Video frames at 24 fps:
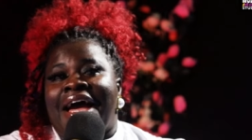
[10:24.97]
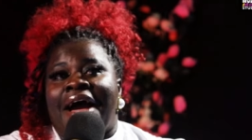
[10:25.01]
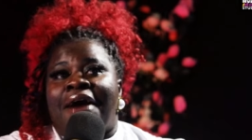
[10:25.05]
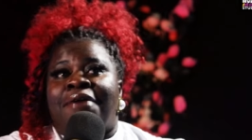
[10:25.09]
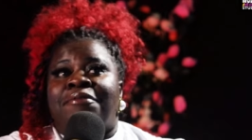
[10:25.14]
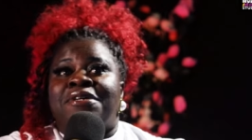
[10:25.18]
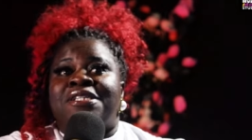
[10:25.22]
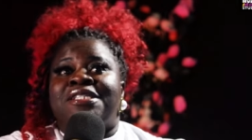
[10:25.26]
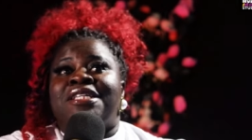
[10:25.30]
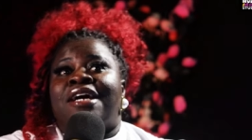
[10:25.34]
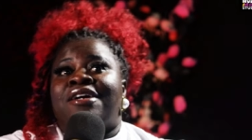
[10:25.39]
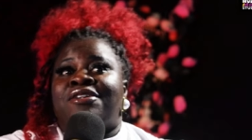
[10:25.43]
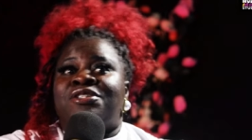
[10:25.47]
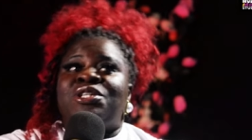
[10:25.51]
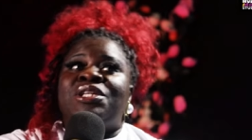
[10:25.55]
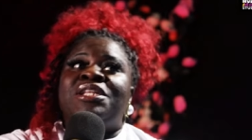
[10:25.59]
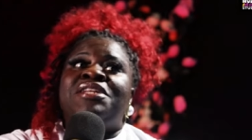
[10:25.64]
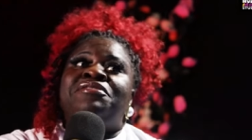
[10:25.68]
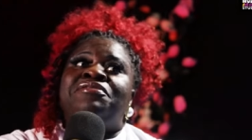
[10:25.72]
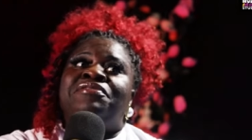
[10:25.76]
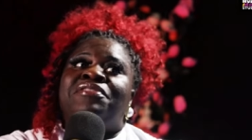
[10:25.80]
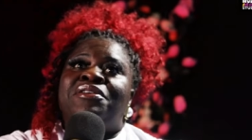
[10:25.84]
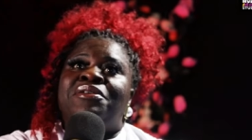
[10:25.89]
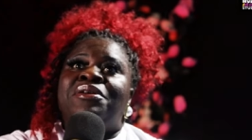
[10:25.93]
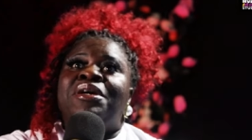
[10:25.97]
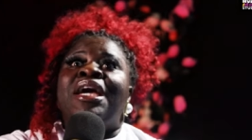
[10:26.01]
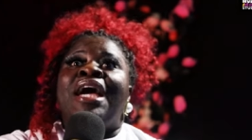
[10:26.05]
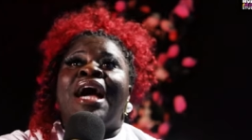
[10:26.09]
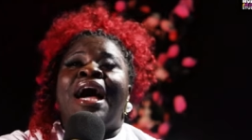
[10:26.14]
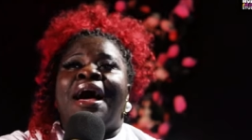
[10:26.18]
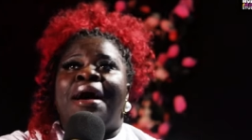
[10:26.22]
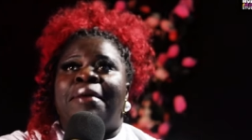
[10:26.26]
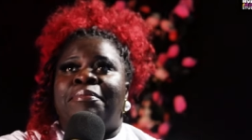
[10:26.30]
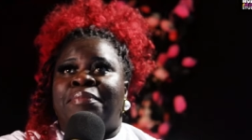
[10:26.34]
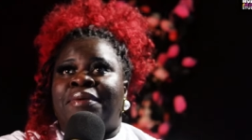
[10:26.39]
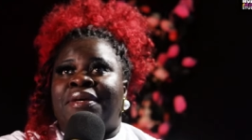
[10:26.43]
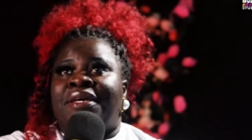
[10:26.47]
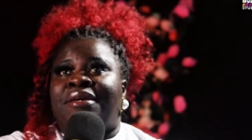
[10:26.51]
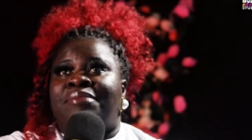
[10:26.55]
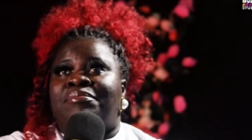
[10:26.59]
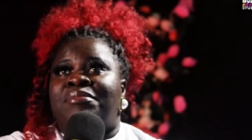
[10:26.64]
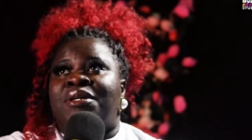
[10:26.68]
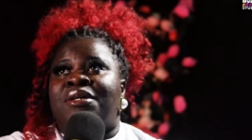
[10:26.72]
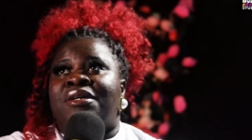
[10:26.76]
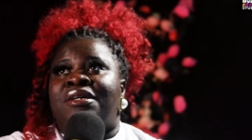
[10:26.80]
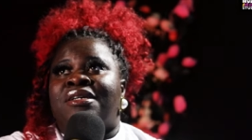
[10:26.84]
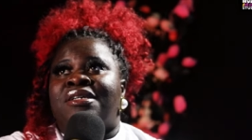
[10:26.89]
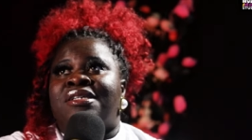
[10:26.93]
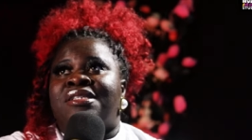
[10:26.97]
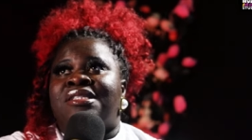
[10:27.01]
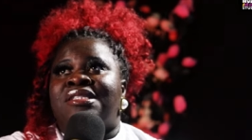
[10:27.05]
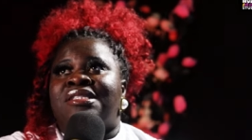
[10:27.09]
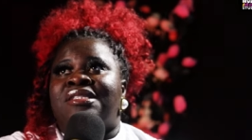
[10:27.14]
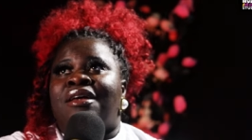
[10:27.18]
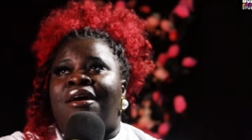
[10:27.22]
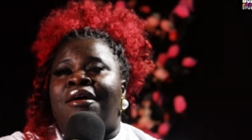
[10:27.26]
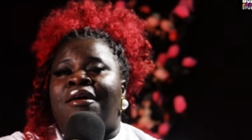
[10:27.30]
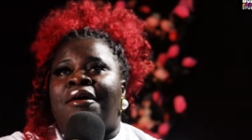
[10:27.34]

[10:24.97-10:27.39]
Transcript: I was actually very happy because